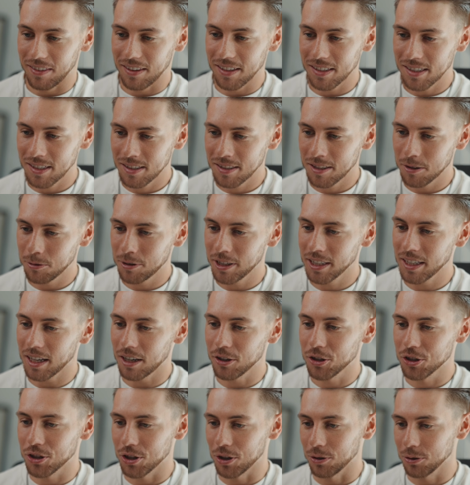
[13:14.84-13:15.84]
This is the ring
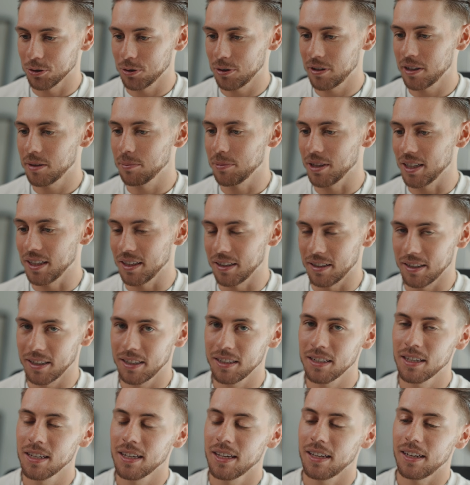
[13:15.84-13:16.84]
I showed you in the
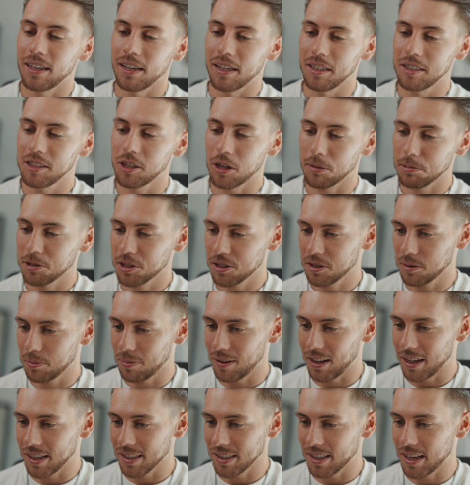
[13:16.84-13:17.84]
beginning in the Options
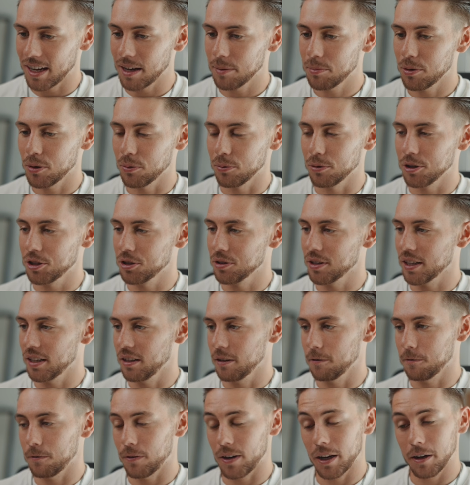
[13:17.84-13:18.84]
Plus app, which you can
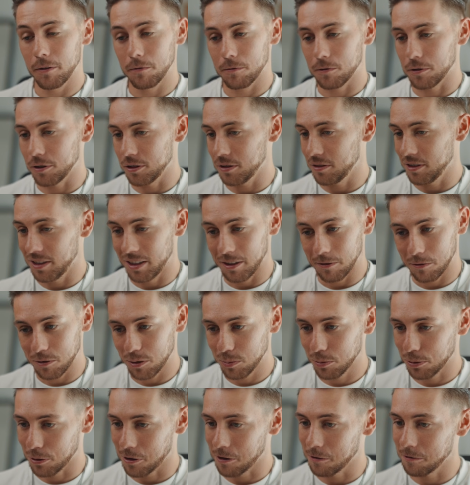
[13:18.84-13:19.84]
define for
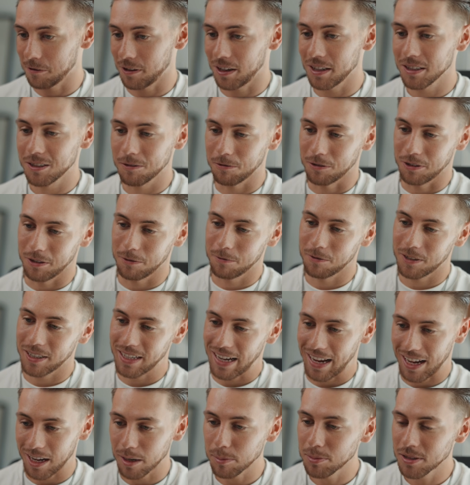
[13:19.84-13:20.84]
different profiles, for different
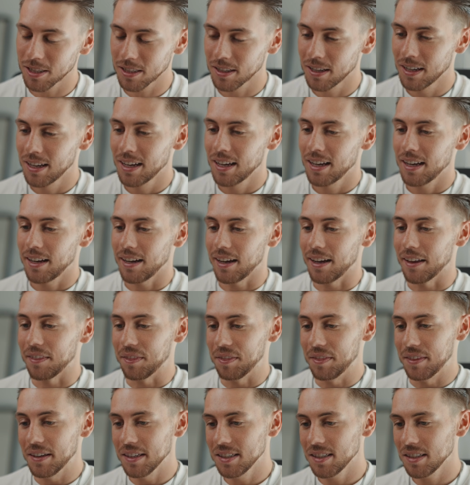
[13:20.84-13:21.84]
apps.
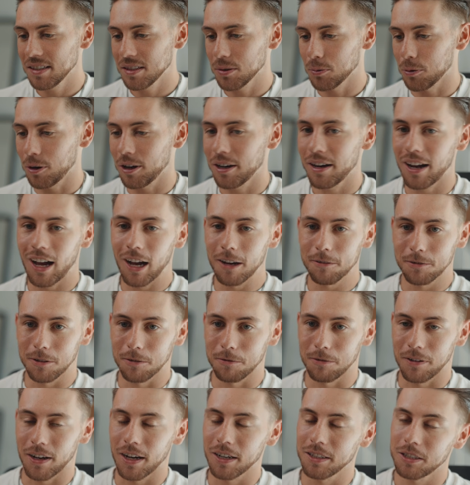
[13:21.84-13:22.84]
And this is the one I've
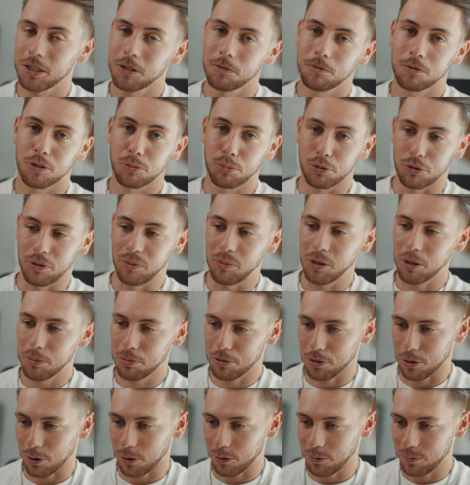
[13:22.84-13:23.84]
defined for Premiere
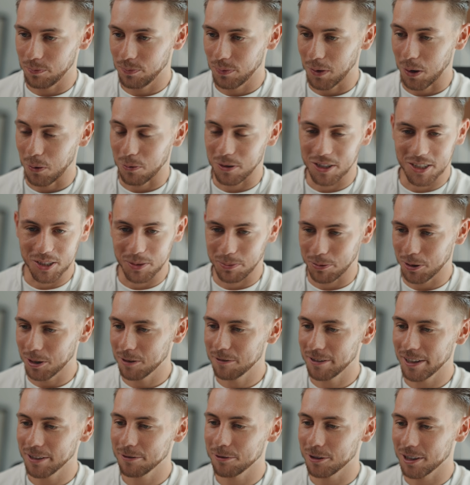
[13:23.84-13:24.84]
Pro, which is
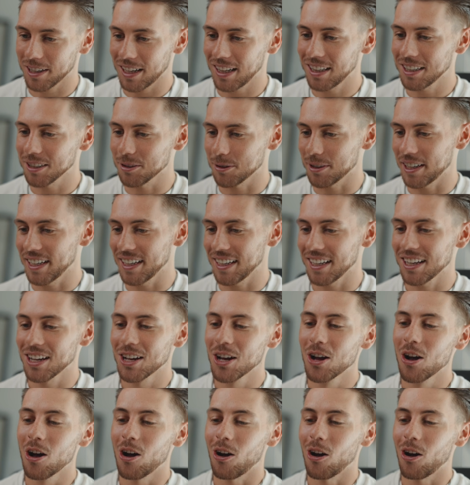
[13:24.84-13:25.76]
perfect for color grading.